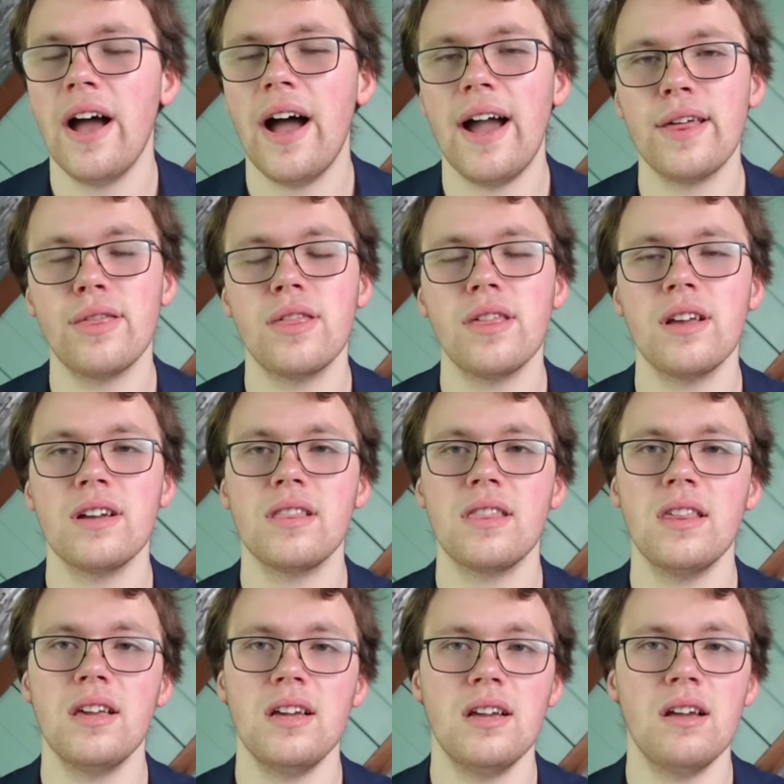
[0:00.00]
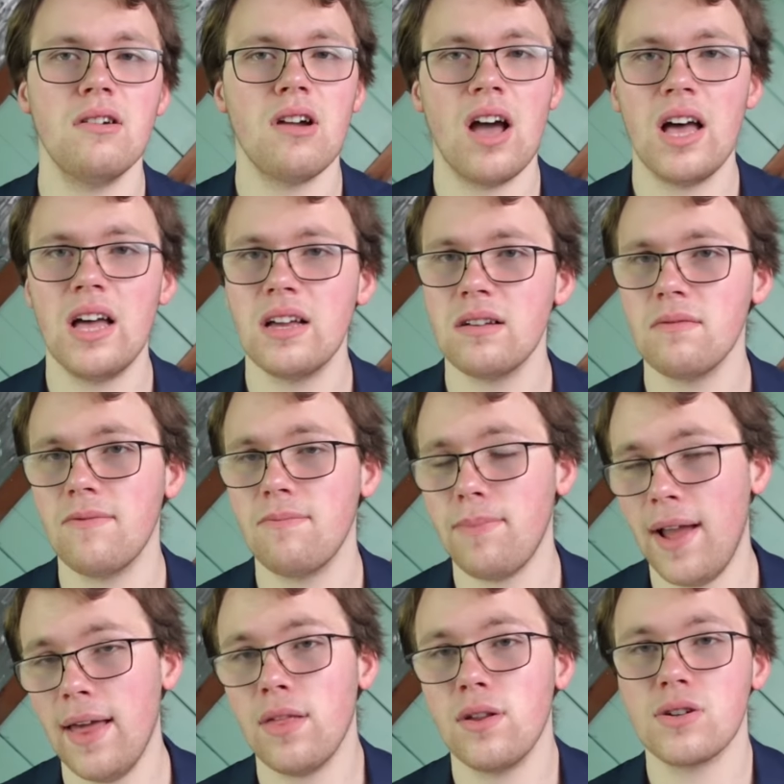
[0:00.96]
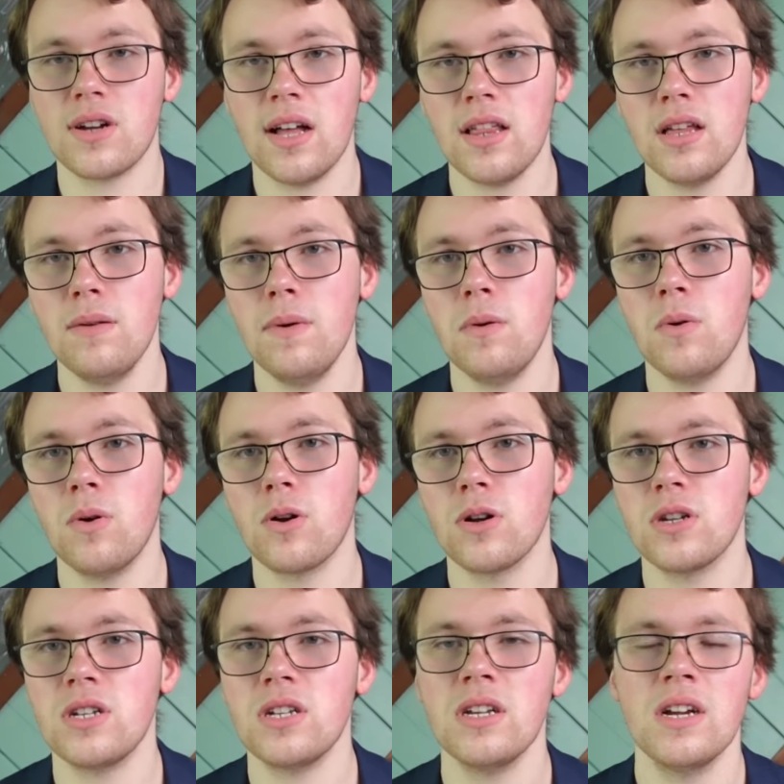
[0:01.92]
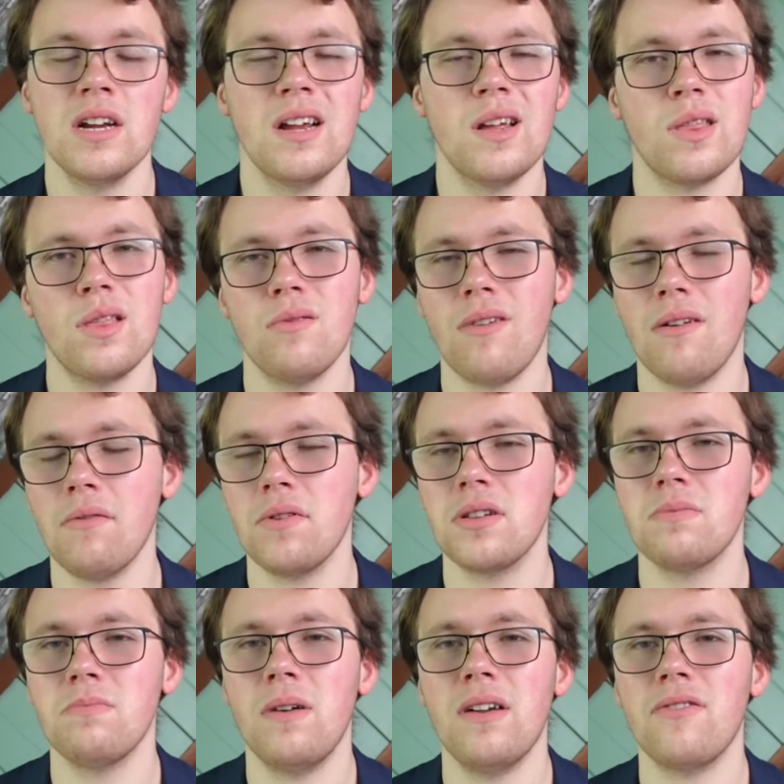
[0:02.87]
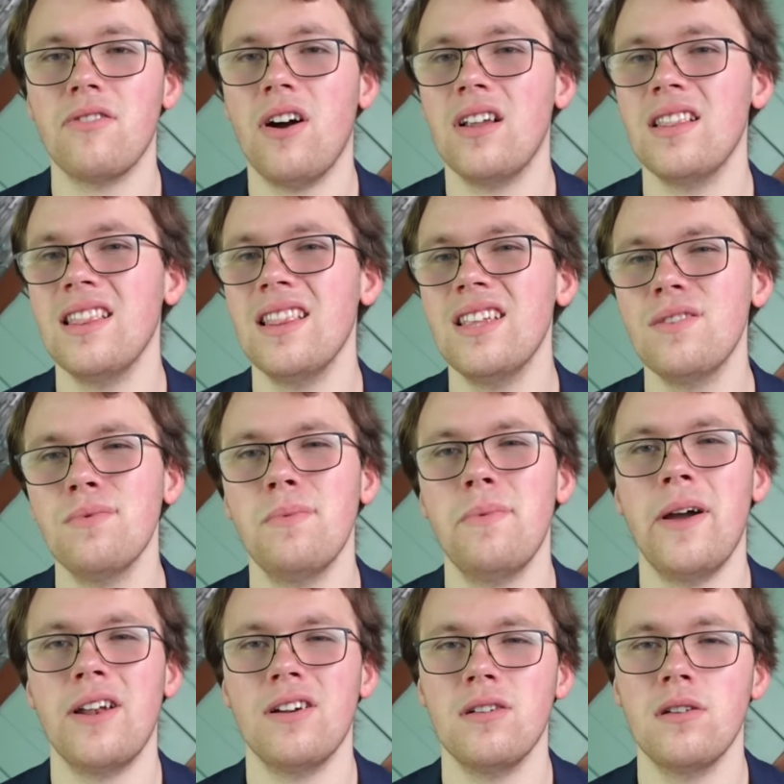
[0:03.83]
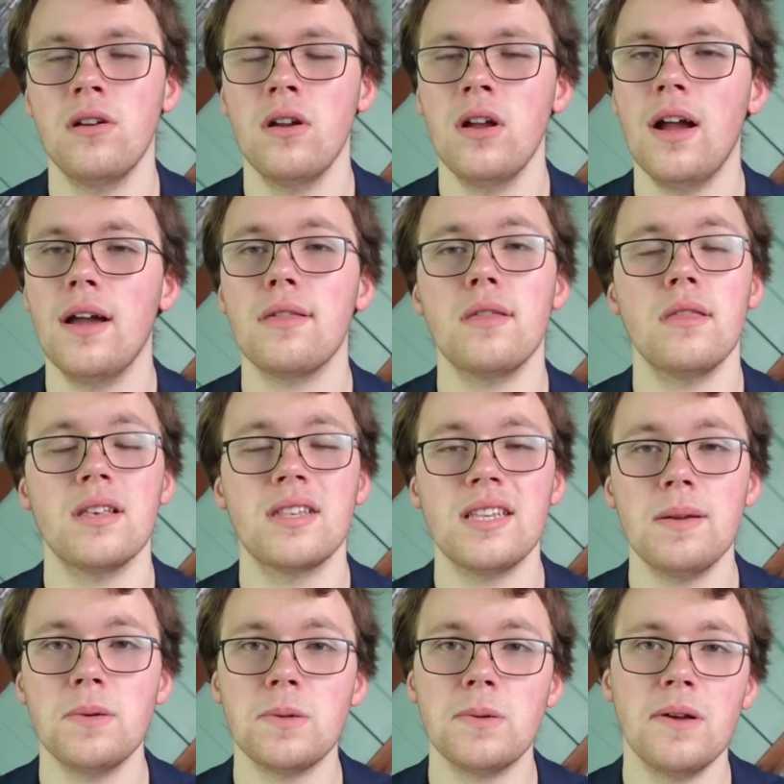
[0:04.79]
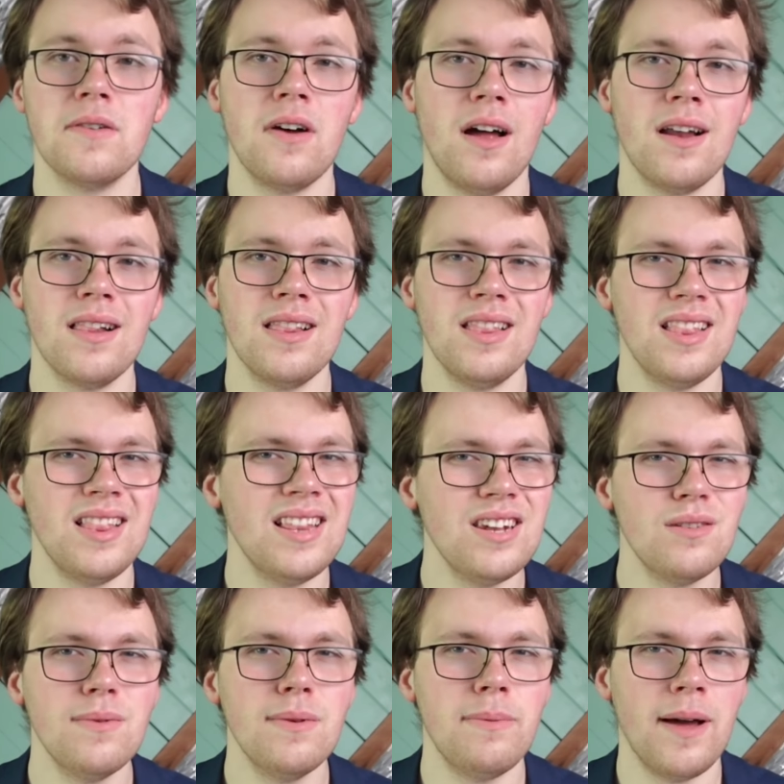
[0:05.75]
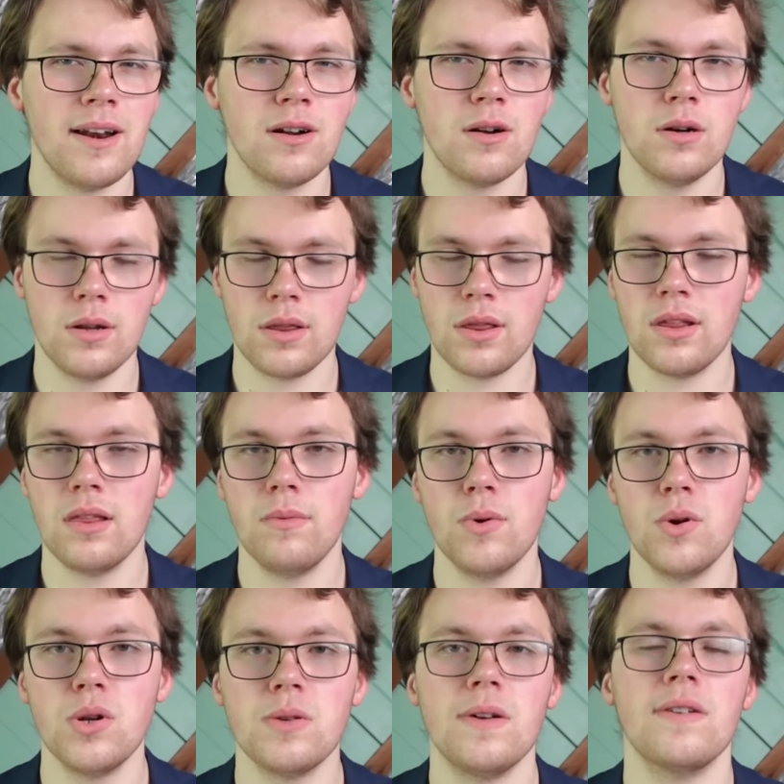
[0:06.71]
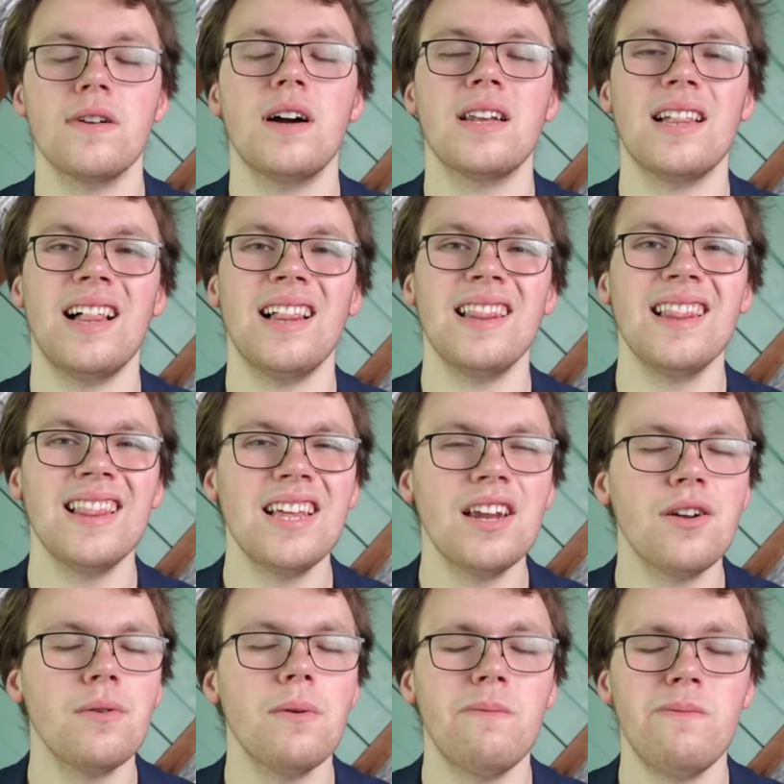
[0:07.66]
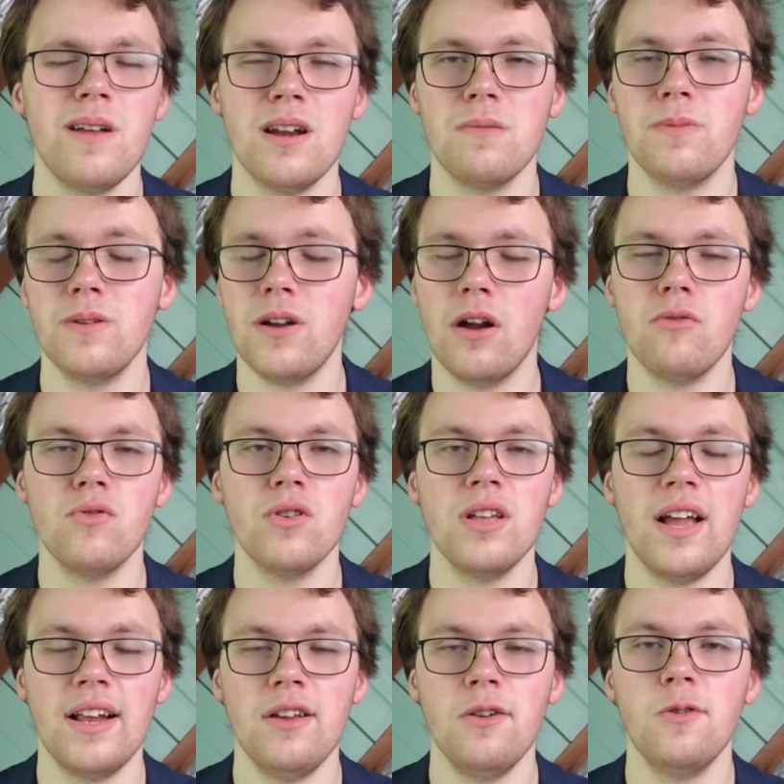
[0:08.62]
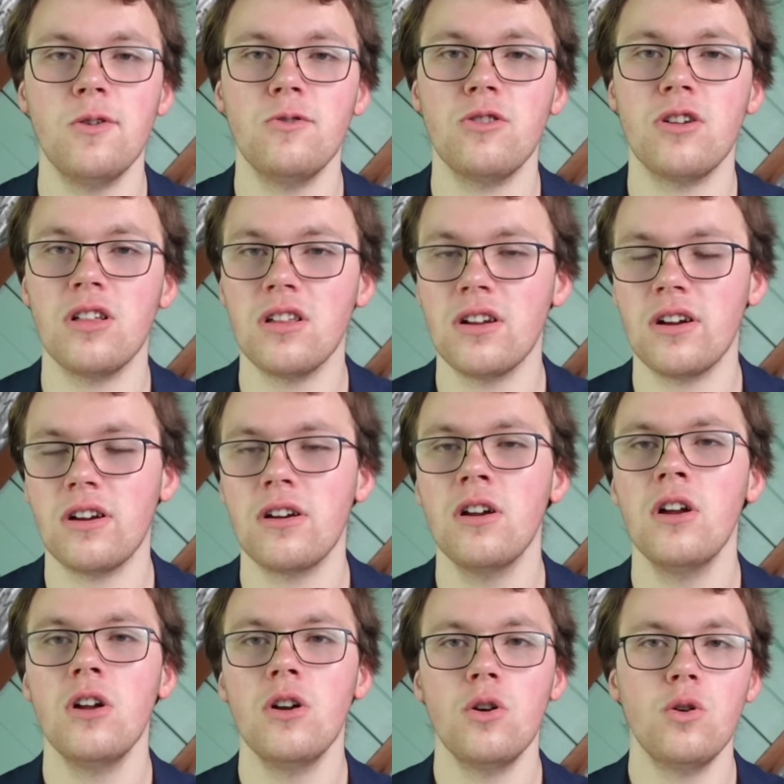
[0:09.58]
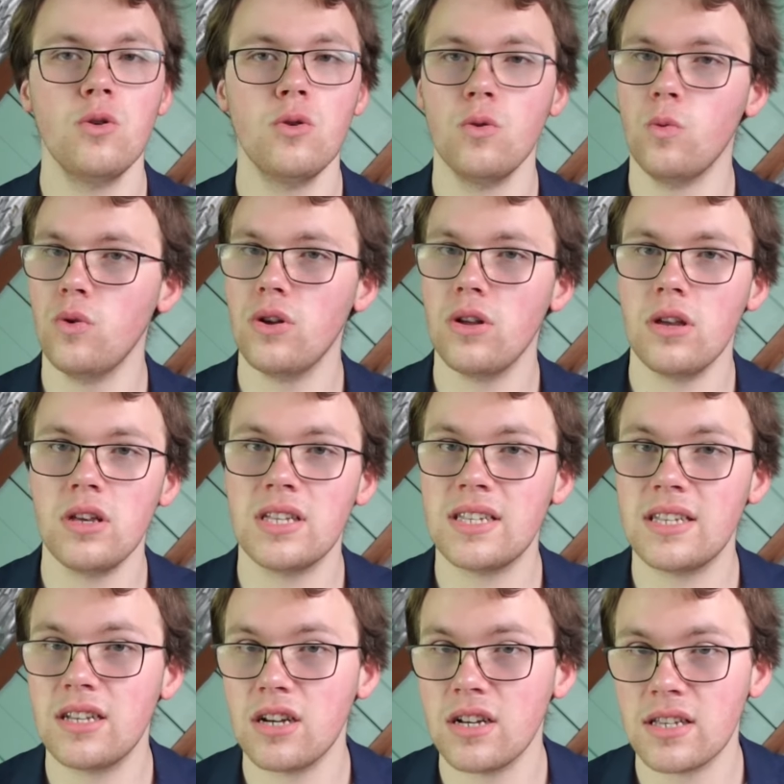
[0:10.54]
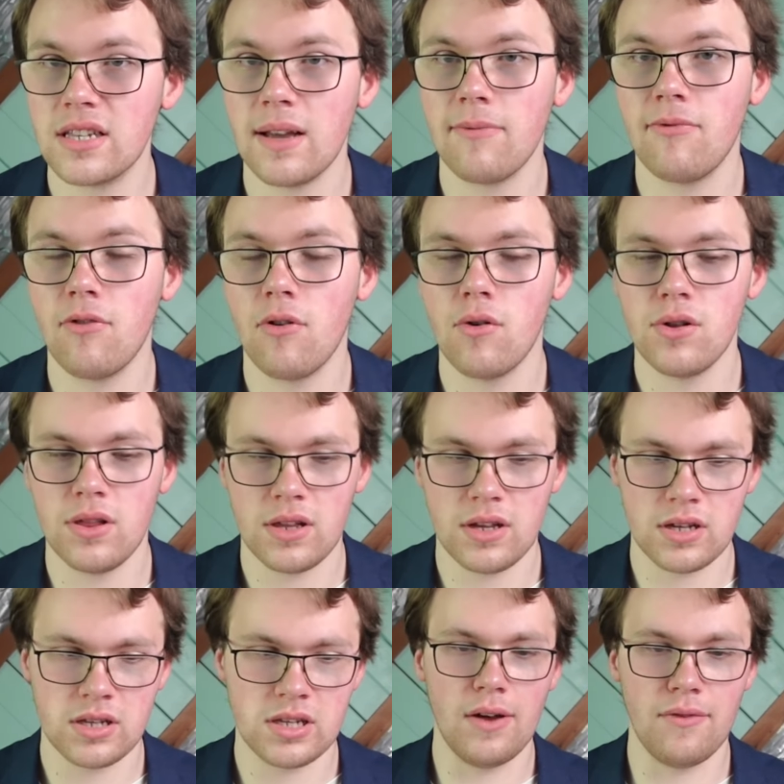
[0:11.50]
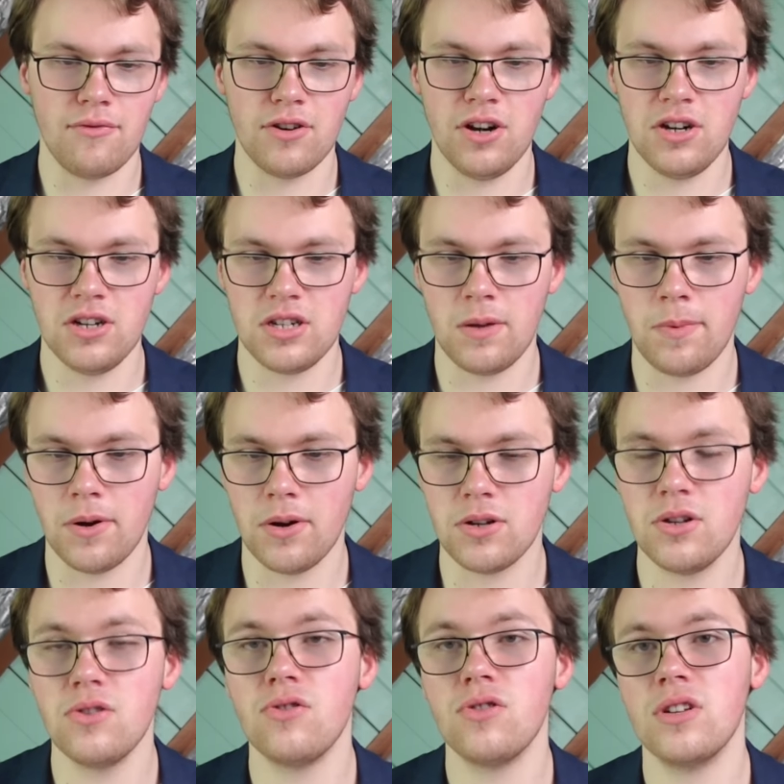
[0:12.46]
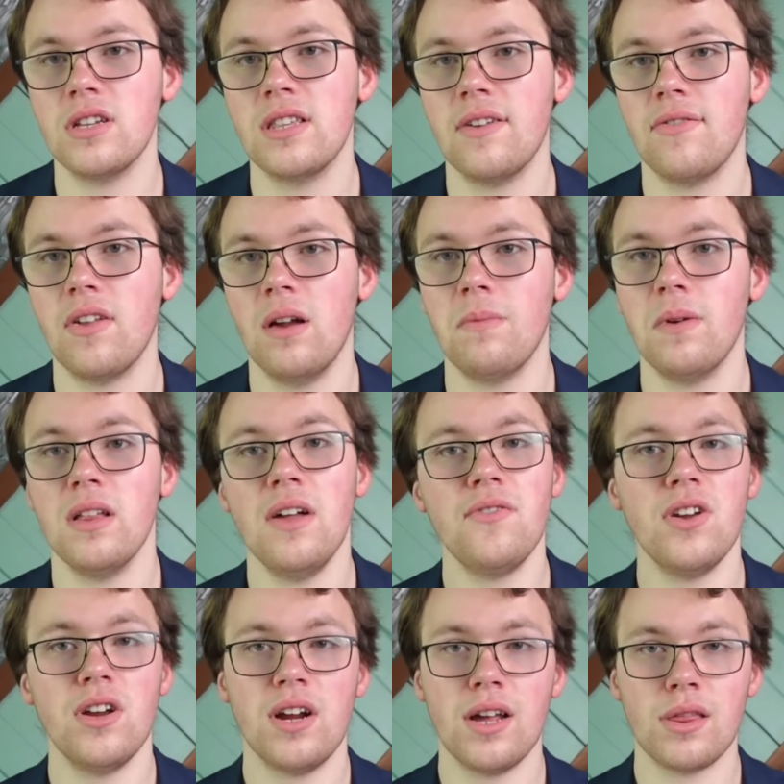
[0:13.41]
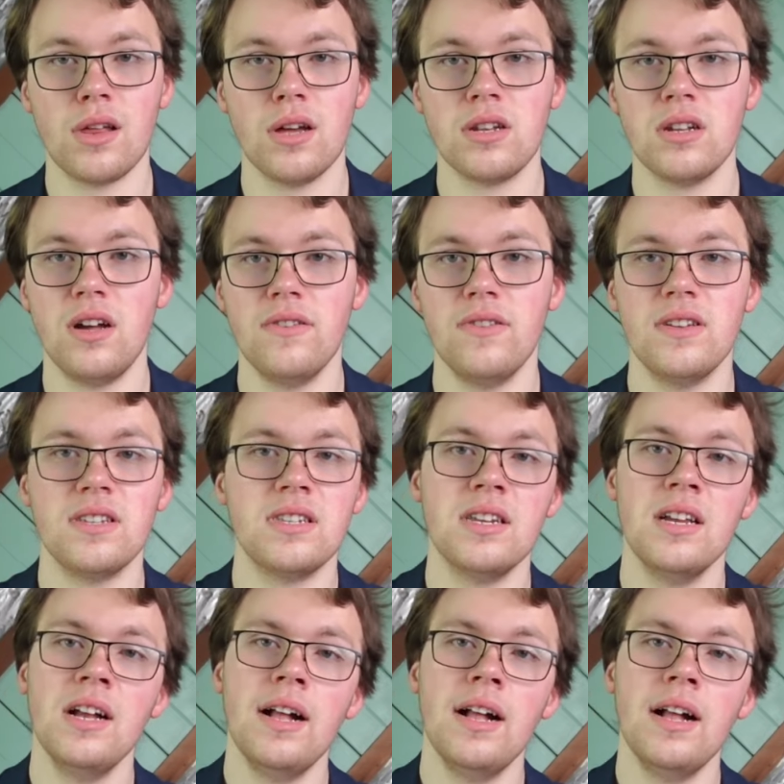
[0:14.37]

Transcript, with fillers: I think the uh, Panthers got a little bit worse. I think the Red Wings might have gotten a little bit better. I think the Sabres might have gotten a little bit better, and I think the Bruins might have gotten a little bit better, but not really any clear who really took a step forward this uh, free agency period. So interesting stuff there, but I'd love to hear your guys' thoughts on all this